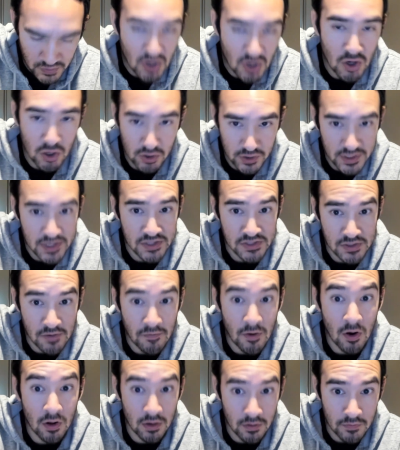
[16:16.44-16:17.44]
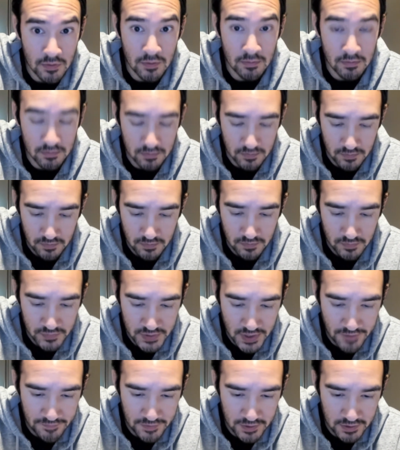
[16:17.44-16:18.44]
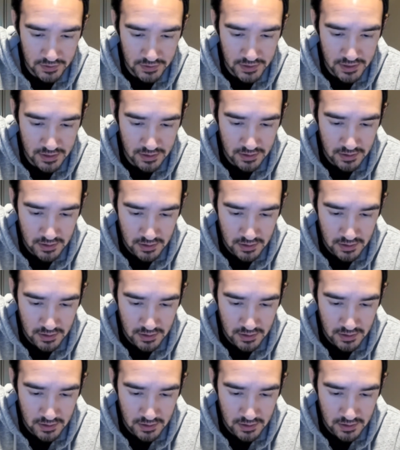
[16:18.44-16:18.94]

earliest of all of them, definitely.